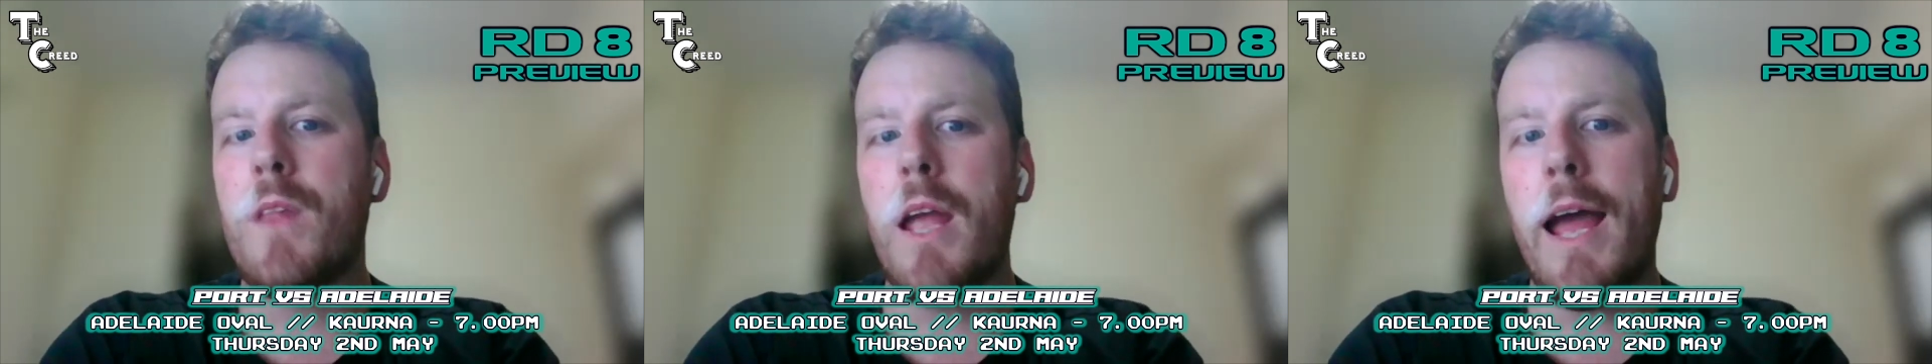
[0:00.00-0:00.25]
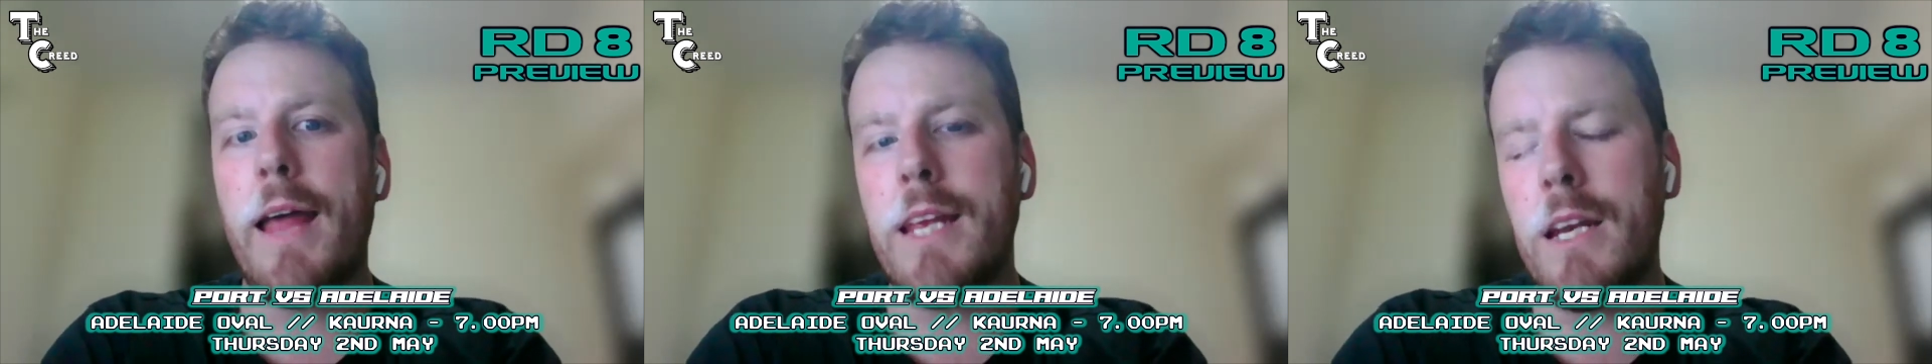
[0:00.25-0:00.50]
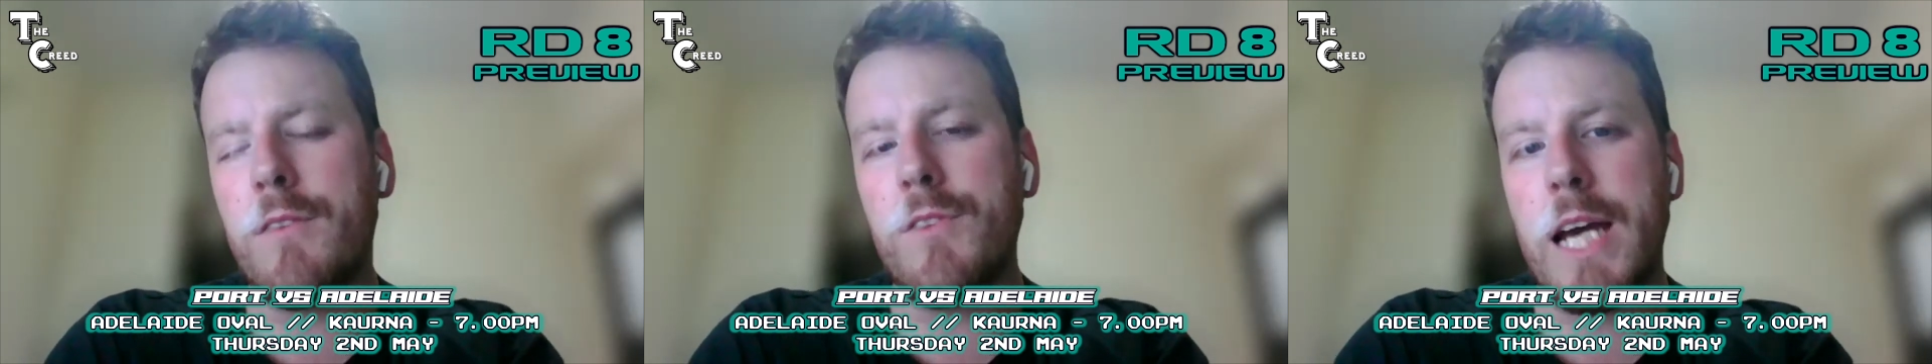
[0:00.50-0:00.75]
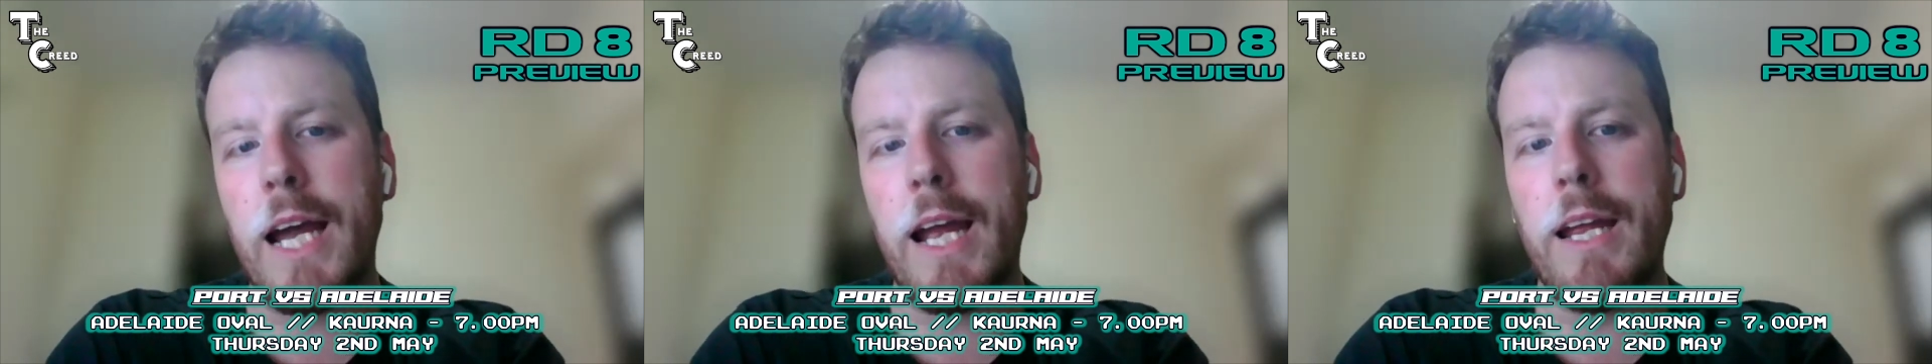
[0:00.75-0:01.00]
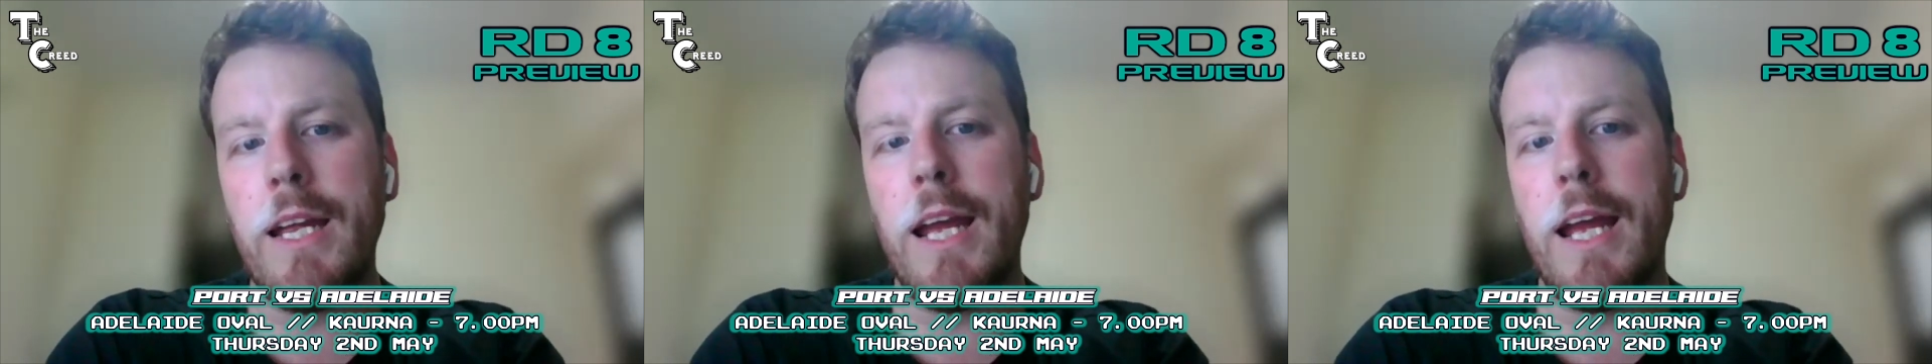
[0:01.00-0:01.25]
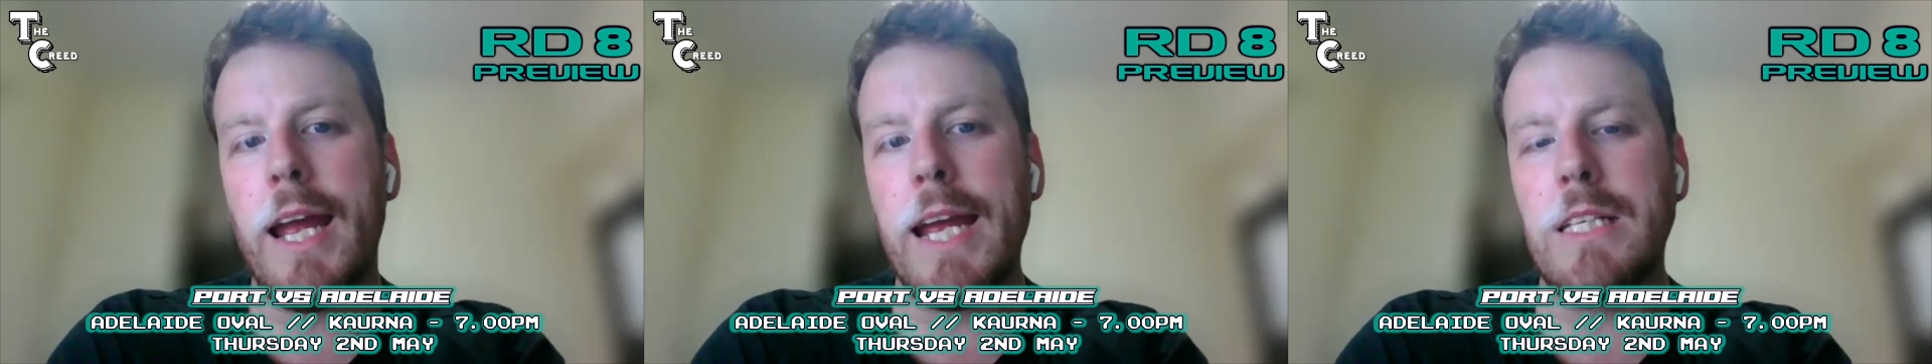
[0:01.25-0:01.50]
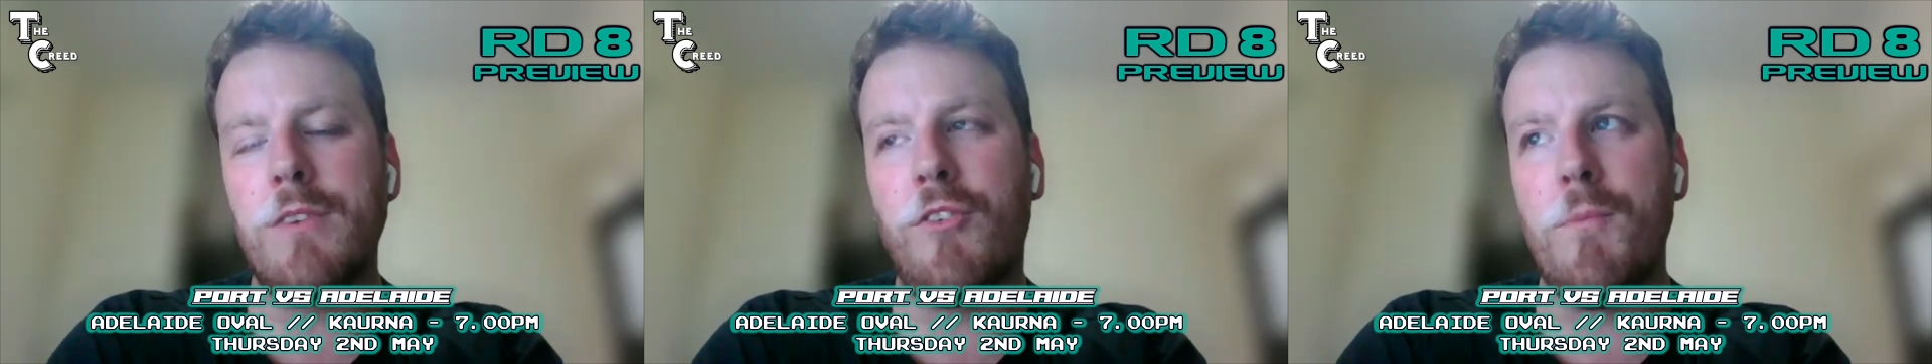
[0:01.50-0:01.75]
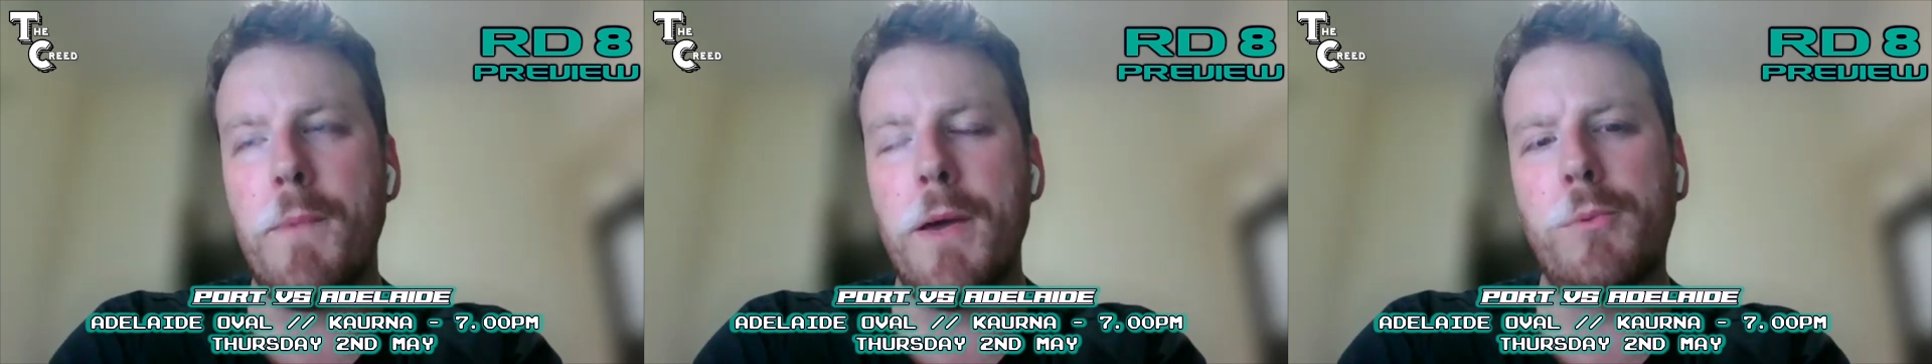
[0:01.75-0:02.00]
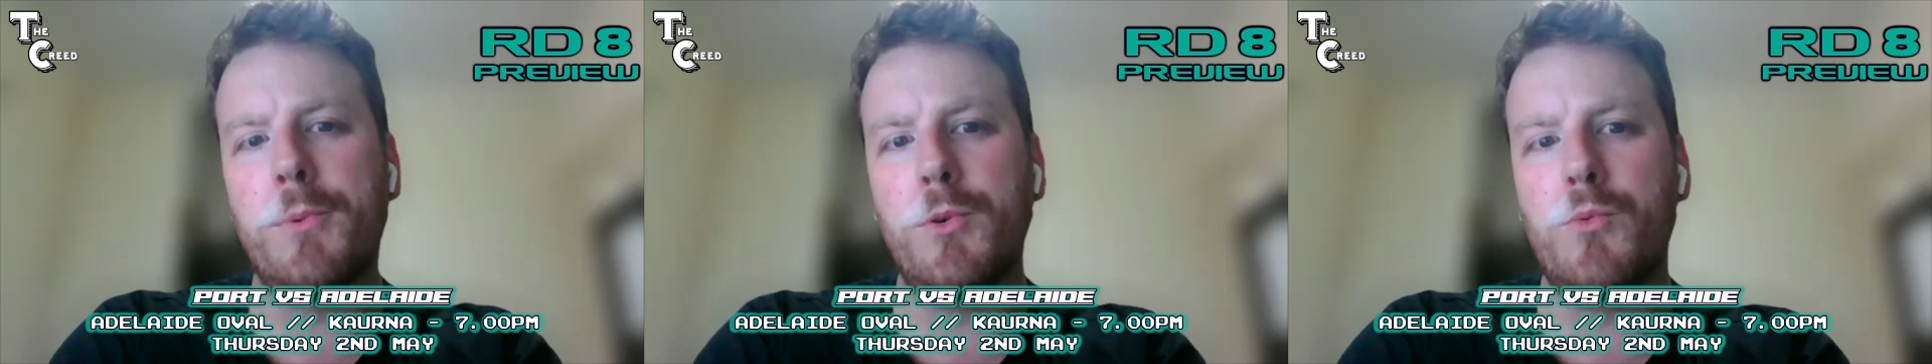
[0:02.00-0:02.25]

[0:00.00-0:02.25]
at the end of the day, he's a formidable